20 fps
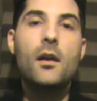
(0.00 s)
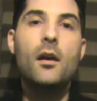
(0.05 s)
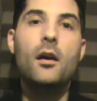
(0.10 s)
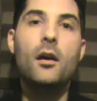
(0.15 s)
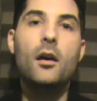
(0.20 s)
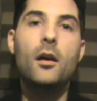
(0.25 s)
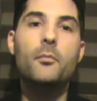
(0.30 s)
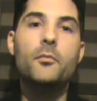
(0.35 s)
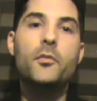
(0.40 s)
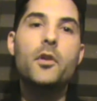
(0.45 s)

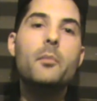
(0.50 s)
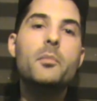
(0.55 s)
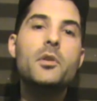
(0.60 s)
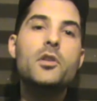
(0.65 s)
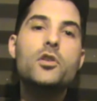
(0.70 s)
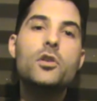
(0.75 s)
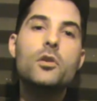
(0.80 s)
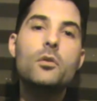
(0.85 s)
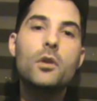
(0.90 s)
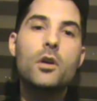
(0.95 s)
Don't be
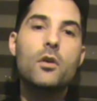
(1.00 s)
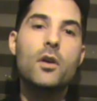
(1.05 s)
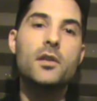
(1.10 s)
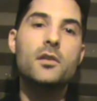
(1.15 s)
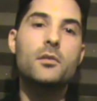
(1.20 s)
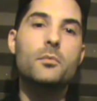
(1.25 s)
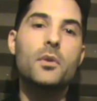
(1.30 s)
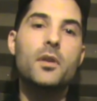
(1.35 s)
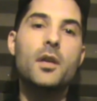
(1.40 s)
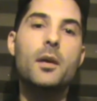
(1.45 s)
too
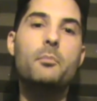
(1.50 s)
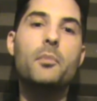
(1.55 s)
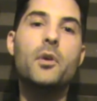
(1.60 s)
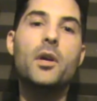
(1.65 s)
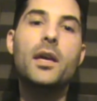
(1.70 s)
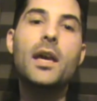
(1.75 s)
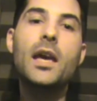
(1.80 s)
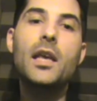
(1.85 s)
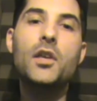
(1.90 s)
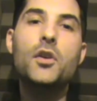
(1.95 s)
aggressive with it, but
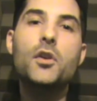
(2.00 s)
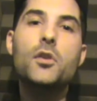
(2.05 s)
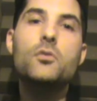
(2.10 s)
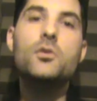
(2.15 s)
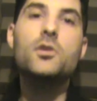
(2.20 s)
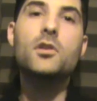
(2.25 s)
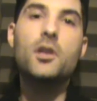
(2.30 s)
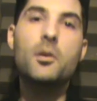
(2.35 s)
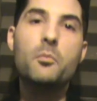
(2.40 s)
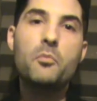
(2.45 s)
get
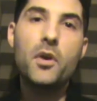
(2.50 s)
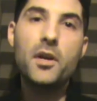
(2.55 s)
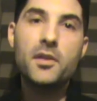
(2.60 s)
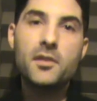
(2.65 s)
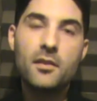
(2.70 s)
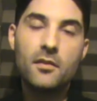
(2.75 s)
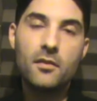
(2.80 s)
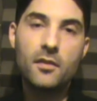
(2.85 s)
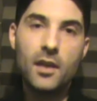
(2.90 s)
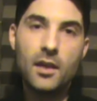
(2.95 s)
used to
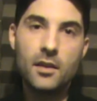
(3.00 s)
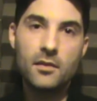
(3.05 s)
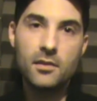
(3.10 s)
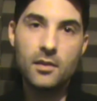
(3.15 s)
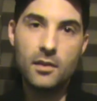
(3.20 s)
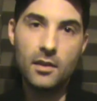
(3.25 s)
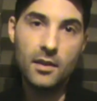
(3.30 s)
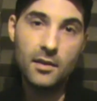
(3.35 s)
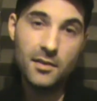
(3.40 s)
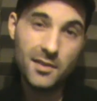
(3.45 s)
compressing things so
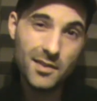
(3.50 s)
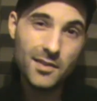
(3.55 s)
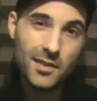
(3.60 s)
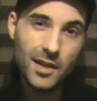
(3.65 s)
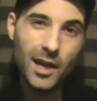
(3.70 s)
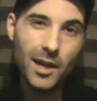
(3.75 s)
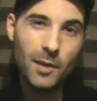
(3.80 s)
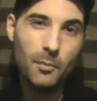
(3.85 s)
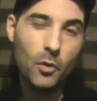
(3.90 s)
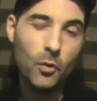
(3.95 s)
they're
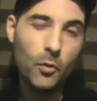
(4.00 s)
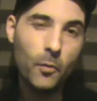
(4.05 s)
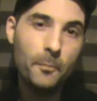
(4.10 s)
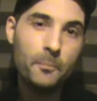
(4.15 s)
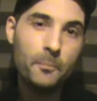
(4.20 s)
stable.